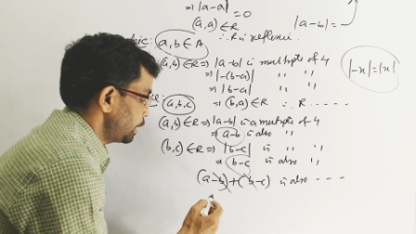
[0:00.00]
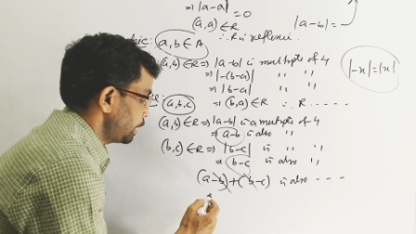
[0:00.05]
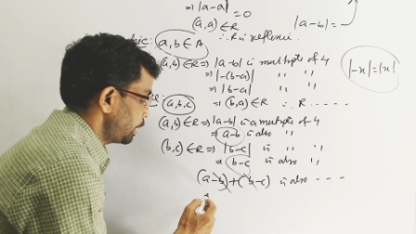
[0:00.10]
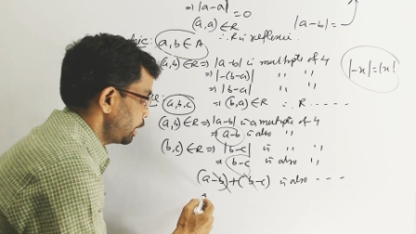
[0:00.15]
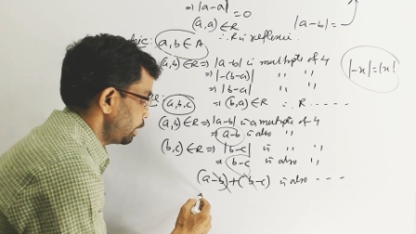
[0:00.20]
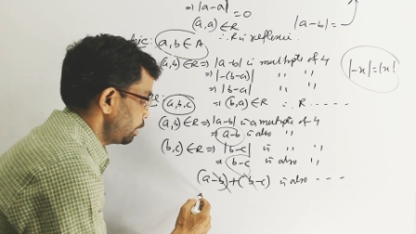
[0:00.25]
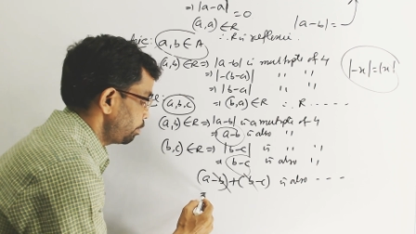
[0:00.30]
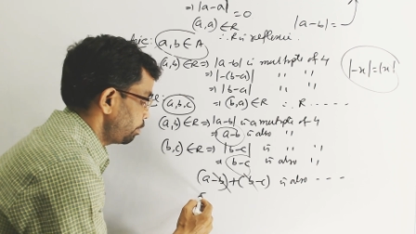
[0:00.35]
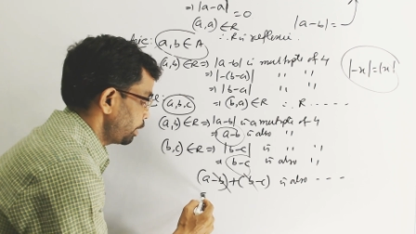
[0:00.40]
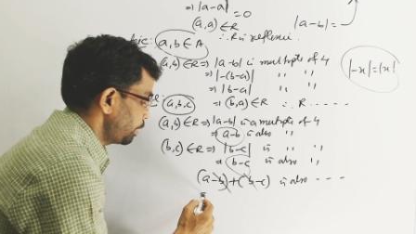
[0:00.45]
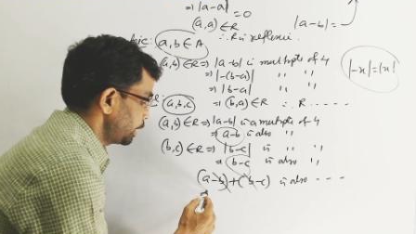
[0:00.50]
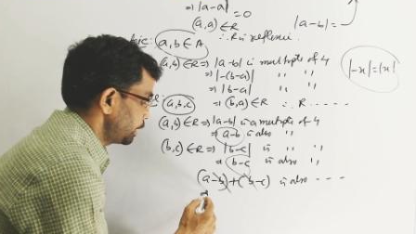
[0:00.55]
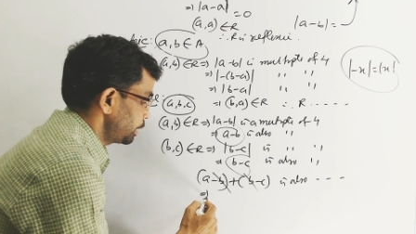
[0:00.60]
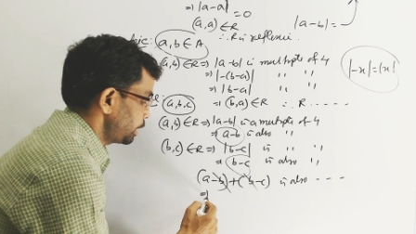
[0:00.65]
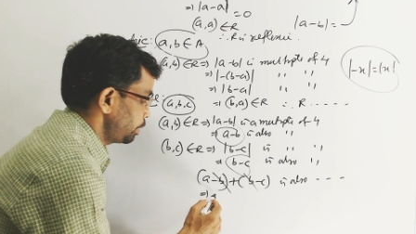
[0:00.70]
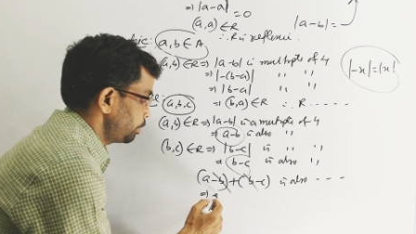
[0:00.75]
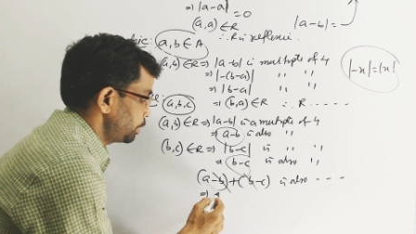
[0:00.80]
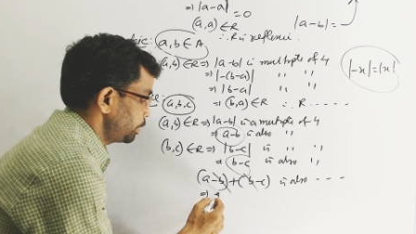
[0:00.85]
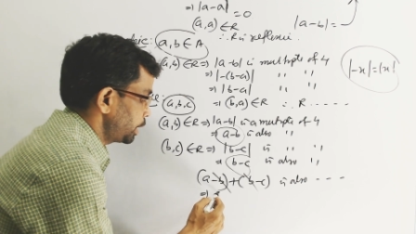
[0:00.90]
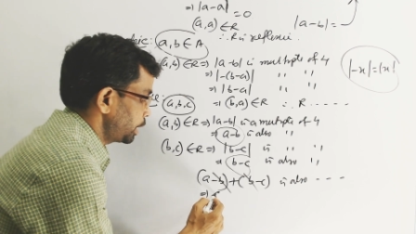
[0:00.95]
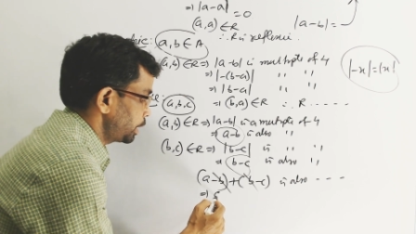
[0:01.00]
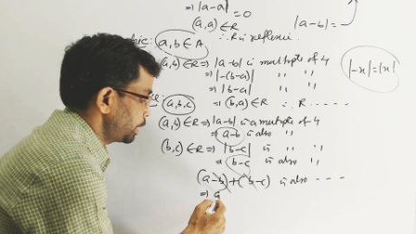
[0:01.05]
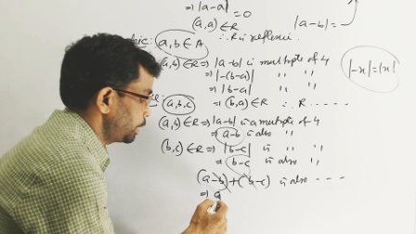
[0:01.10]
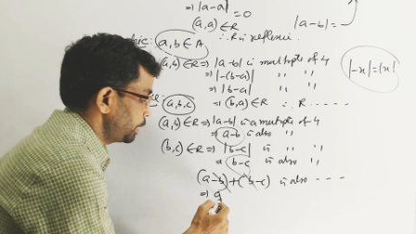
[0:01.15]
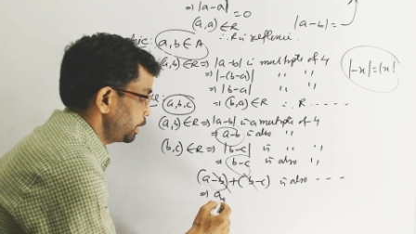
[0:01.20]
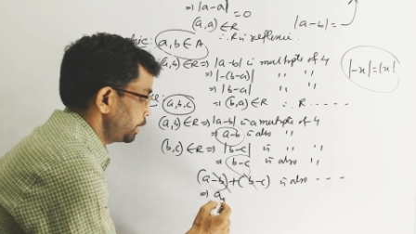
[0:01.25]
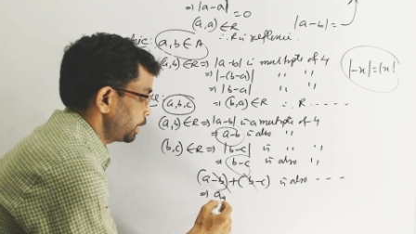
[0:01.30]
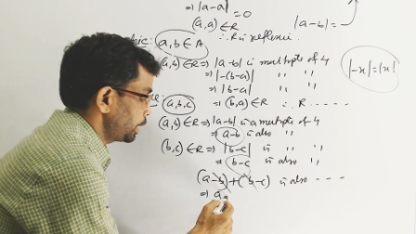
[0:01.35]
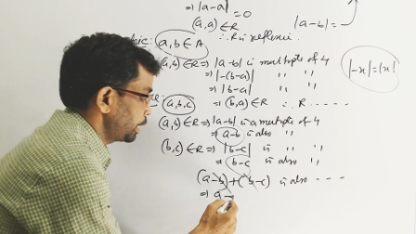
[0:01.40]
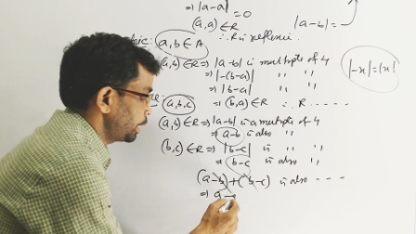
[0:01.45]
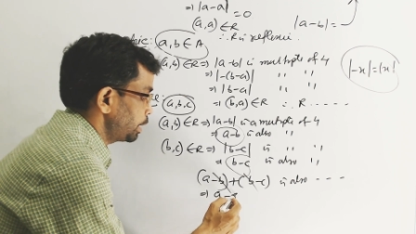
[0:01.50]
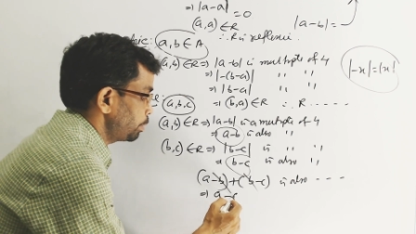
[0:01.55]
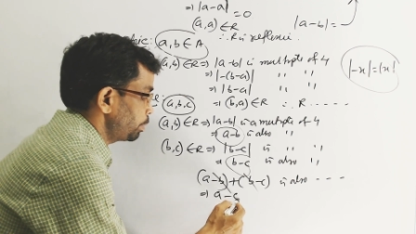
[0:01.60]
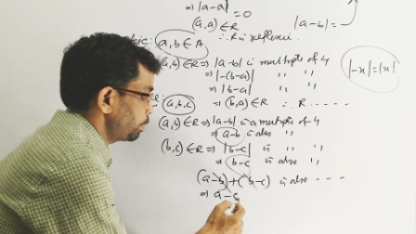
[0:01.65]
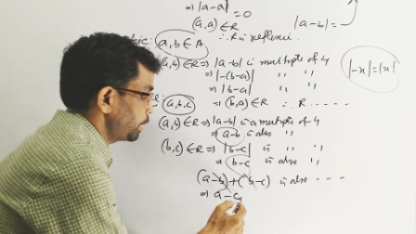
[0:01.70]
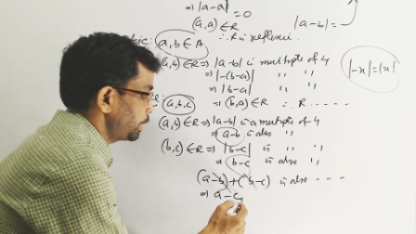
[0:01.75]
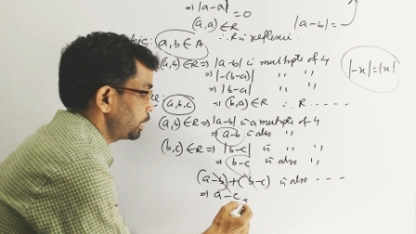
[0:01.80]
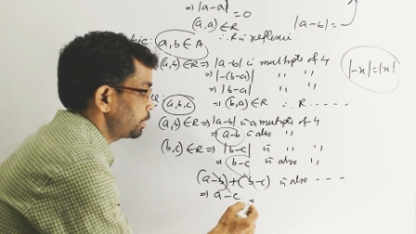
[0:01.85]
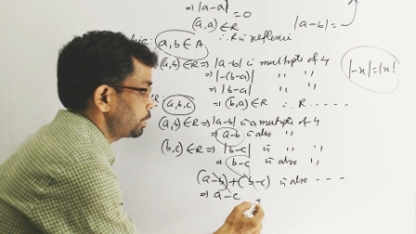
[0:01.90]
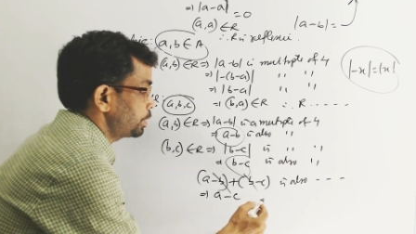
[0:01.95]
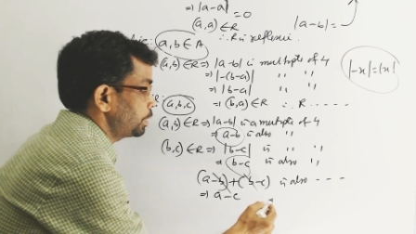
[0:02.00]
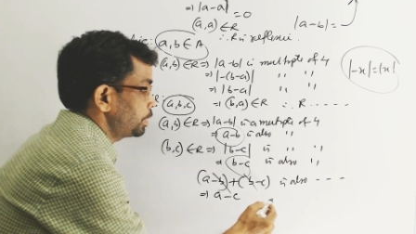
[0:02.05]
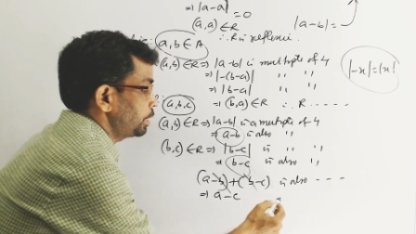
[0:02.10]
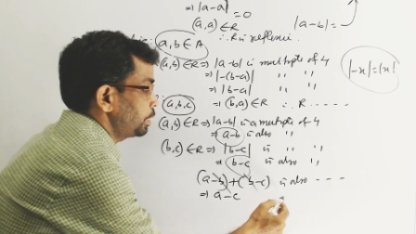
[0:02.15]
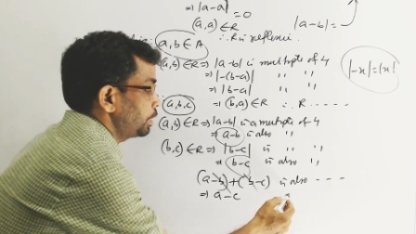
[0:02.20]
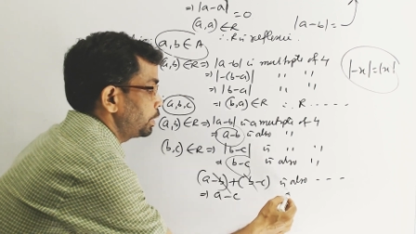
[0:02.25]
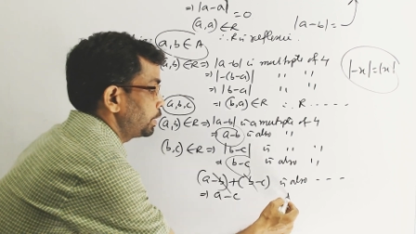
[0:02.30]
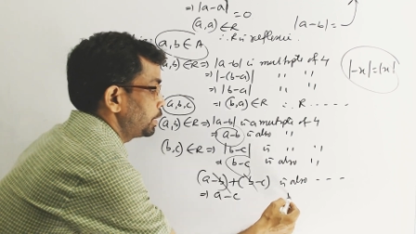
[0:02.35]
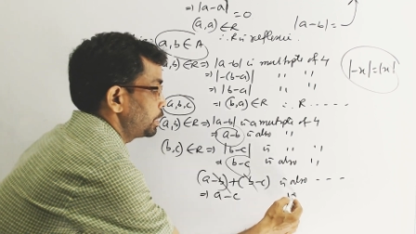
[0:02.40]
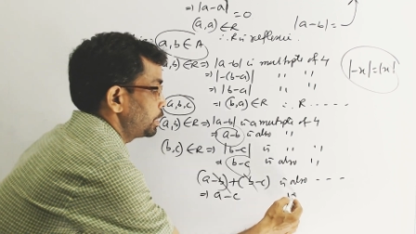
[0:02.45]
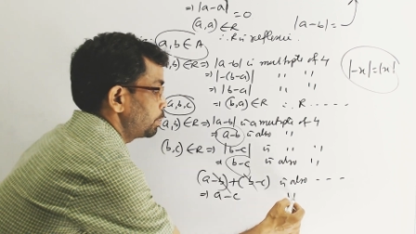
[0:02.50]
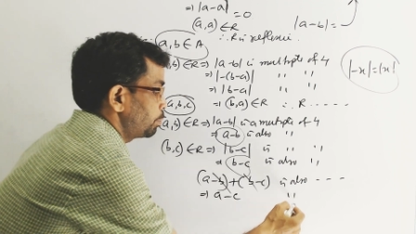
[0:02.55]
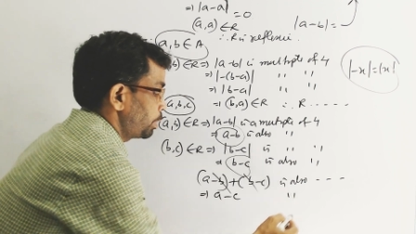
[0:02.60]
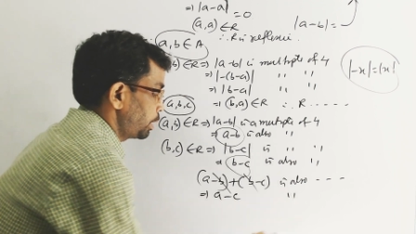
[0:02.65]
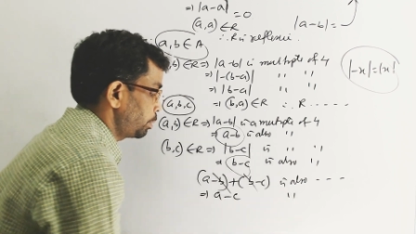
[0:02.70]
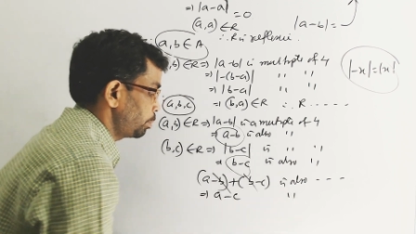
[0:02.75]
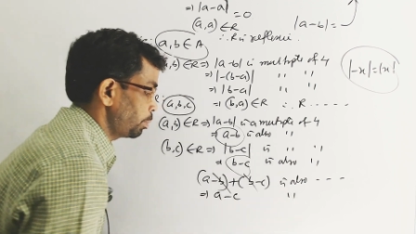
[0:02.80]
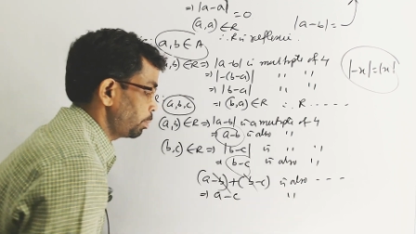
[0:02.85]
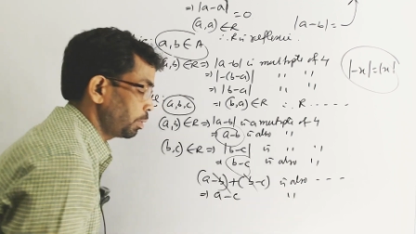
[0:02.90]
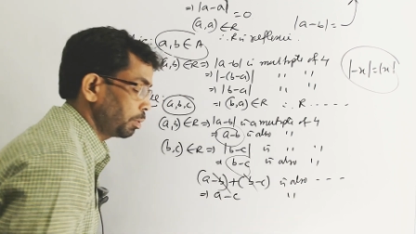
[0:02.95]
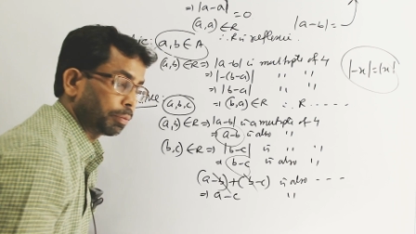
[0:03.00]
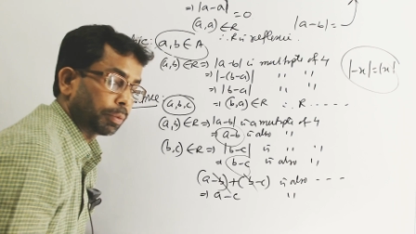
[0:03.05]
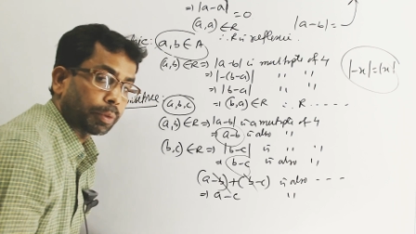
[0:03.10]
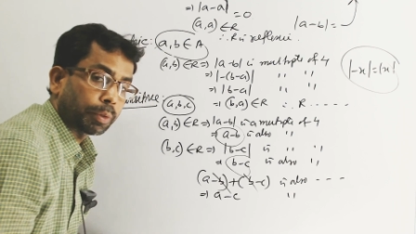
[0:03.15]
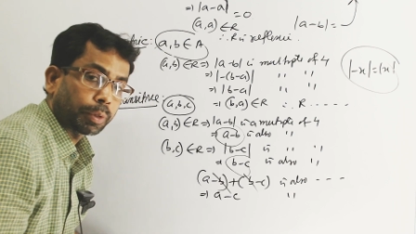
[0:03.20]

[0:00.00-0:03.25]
Finally we are getting A minus C is a multiple of 4,